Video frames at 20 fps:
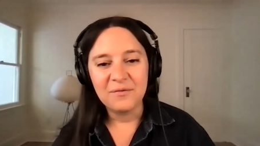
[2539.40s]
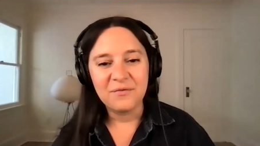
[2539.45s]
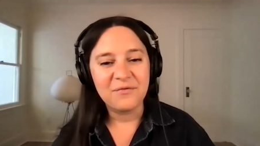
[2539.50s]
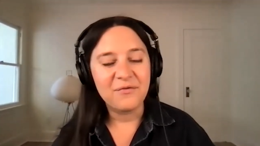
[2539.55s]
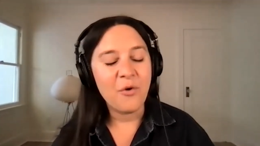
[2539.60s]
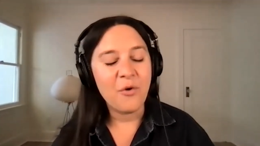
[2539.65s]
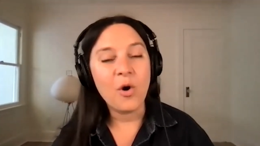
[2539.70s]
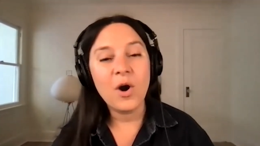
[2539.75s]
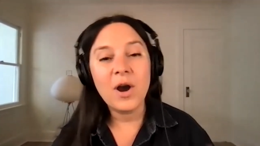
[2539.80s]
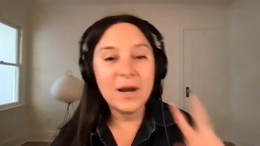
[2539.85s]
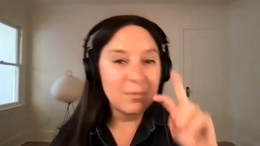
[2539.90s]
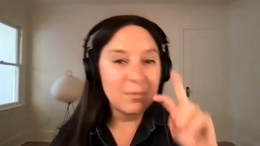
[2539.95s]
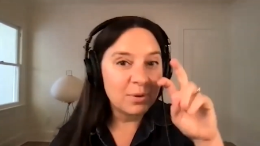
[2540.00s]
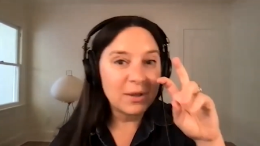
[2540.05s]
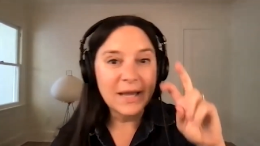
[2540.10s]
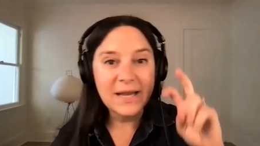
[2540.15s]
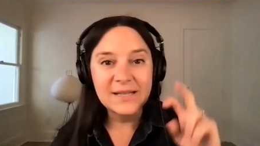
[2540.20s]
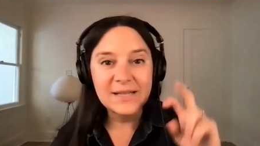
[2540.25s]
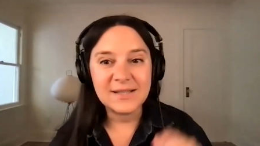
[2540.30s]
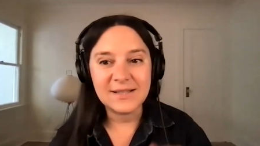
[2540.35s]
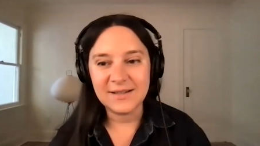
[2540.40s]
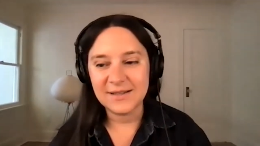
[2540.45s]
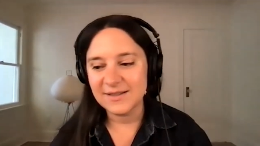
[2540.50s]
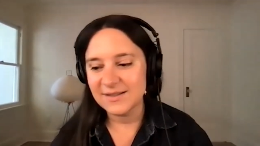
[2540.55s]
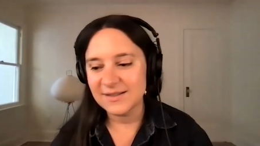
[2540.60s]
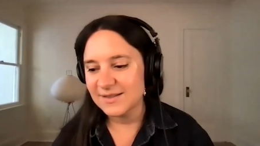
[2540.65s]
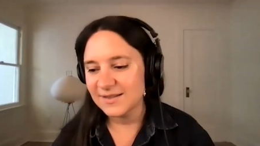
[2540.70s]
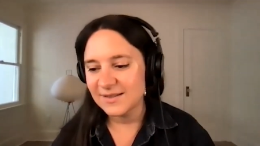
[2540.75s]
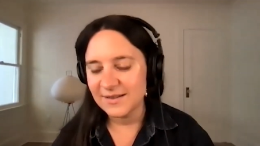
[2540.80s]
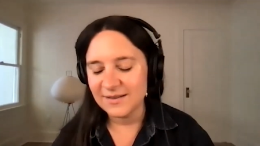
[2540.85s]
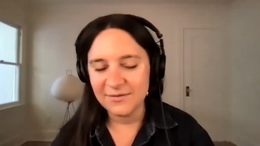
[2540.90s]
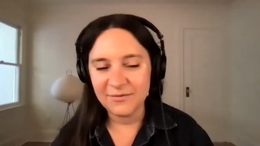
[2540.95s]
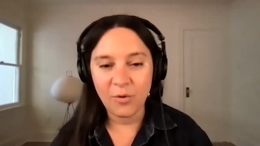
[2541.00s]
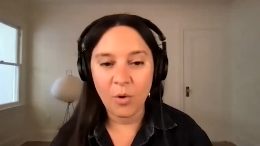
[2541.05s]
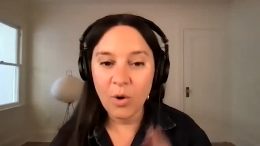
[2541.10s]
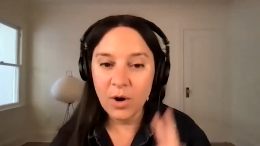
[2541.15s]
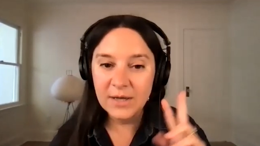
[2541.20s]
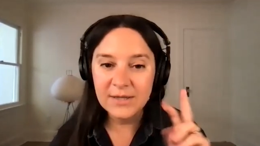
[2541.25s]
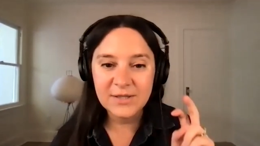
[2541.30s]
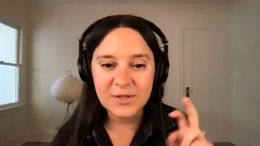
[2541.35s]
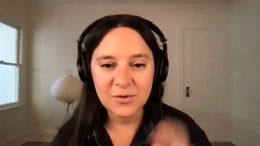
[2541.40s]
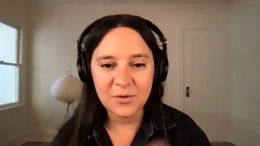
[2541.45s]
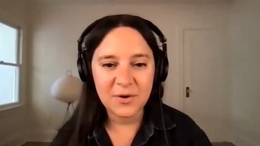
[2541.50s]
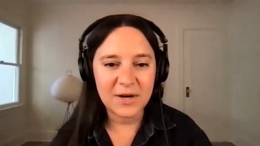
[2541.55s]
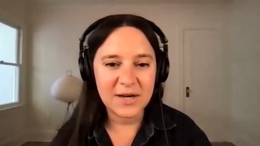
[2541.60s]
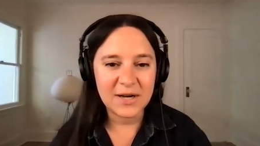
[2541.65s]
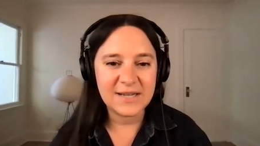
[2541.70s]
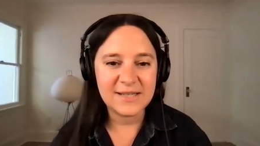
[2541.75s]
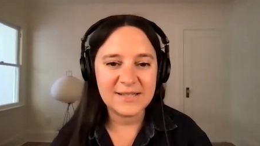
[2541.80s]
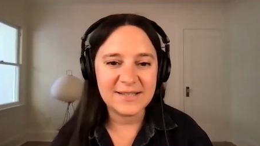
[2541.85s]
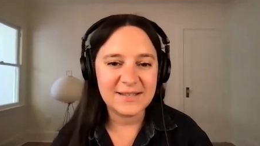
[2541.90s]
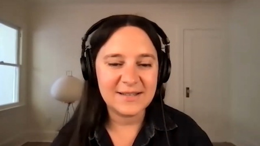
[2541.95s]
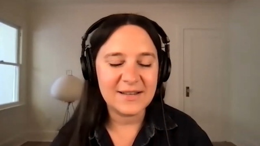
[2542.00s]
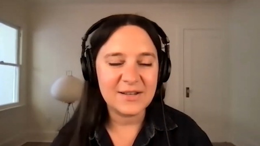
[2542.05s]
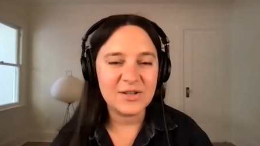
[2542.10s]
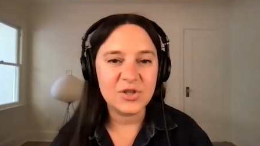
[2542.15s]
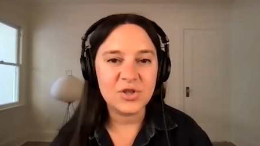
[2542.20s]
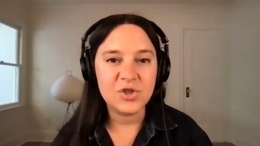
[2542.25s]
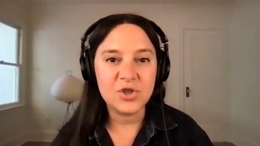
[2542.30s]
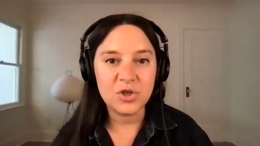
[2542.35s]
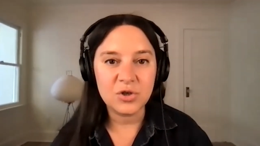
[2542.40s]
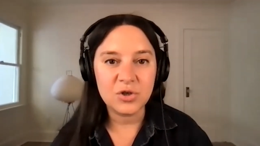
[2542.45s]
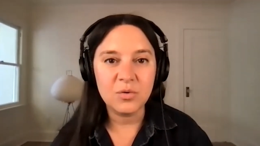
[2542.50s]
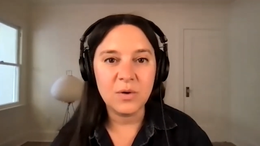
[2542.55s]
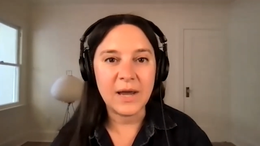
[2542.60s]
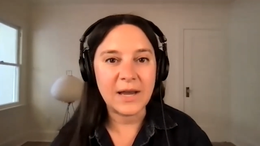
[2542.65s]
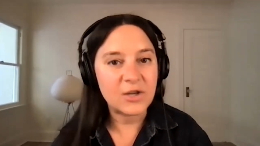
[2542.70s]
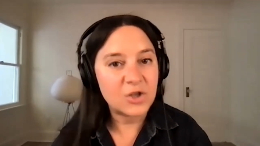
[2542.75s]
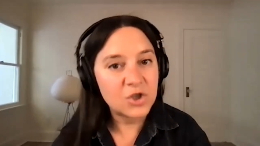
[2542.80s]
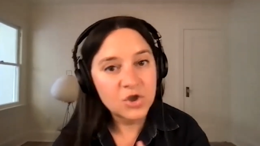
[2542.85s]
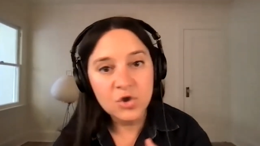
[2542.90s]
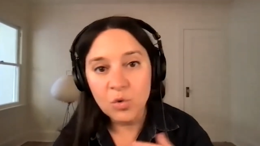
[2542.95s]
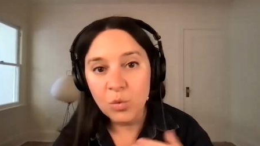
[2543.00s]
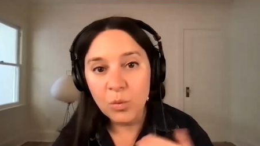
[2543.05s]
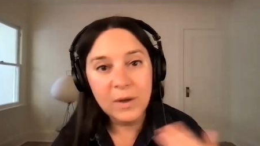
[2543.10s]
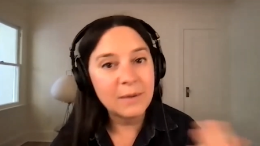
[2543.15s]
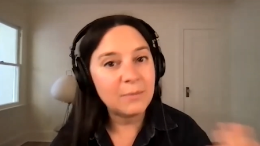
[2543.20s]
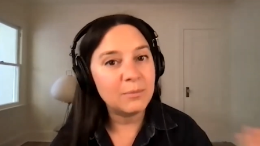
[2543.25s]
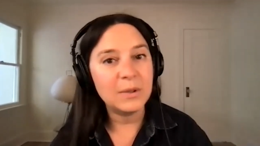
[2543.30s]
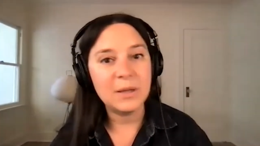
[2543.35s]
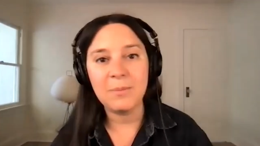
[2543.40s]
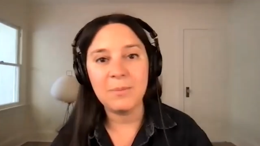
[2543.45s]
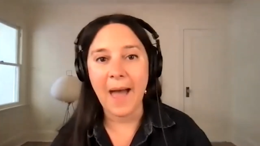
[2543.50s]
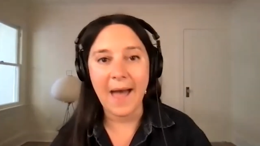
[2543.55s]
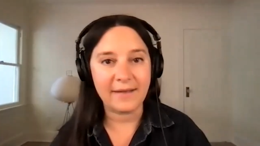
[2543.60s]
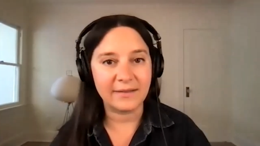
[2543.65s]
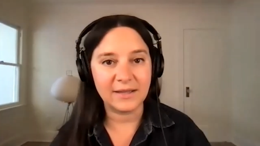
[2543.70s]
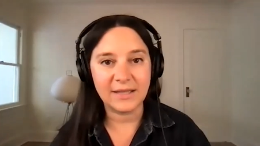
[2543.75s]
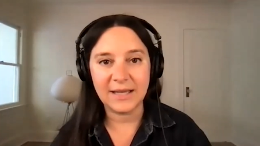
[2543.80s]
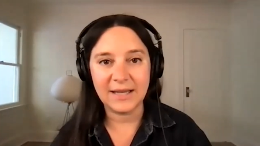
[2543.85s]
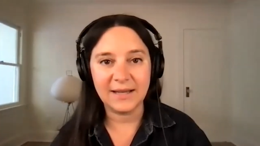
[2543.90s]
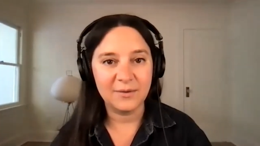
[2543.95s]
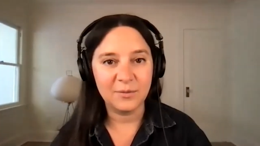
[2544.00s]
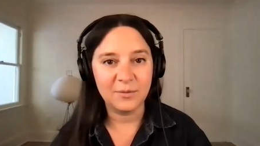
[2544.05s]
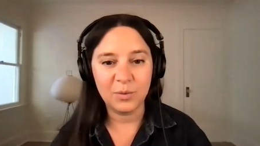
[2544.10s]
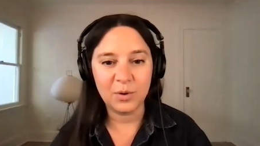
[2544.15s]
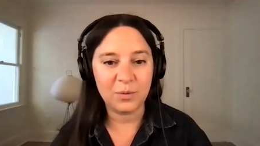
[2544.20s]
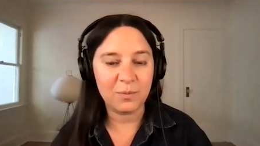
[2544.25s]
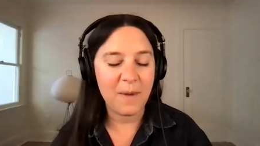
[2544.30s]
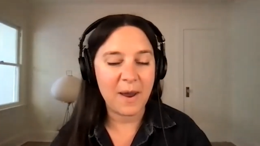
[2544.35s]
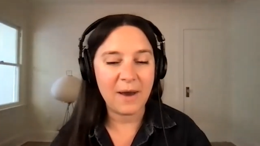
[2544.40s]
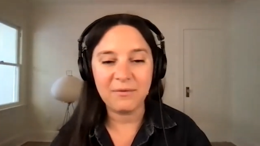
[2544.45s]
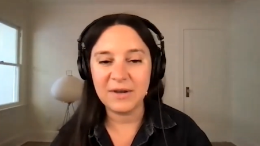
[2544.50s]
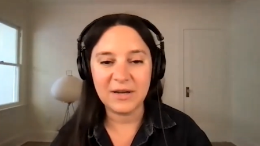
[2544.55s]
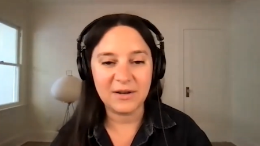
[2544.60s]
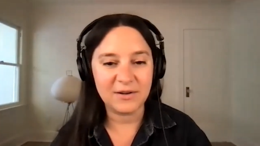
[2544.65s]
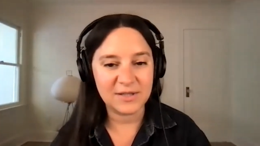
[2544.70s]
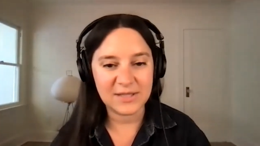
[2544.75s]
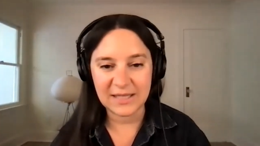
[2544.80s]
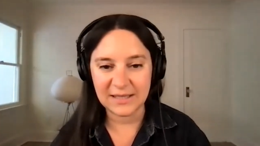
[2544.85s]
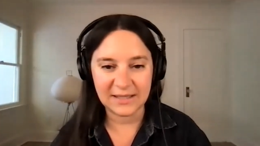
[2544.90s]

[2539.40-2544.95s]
foreign places, foreign stories do extremely badly with my readers and